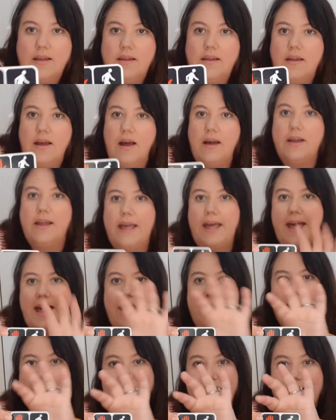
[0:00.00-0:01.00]

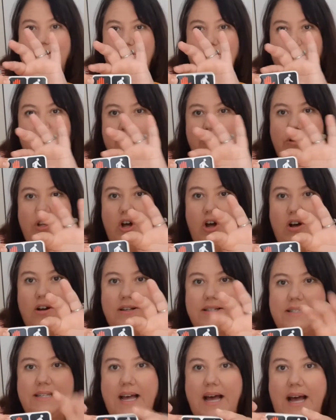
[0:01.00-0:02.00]
Again, 2
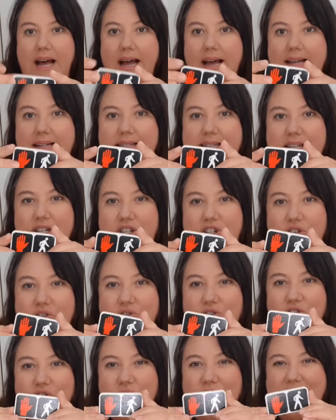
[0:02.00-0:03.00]
long sides and
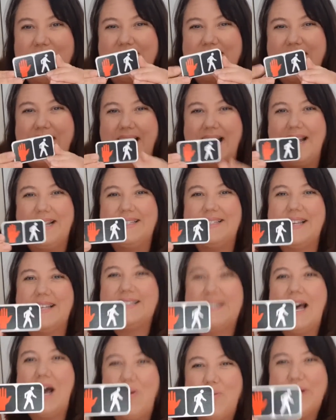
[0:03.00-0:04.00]
2 short sides.
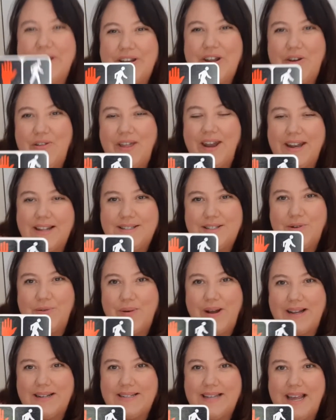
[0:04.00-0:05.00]
That's how we know that it's a
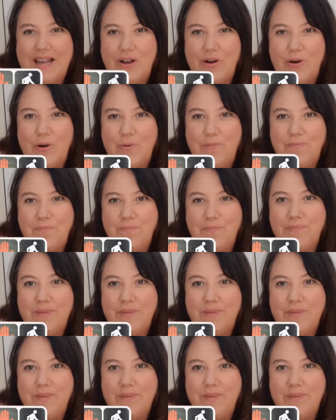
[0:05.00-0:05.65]
rectangle.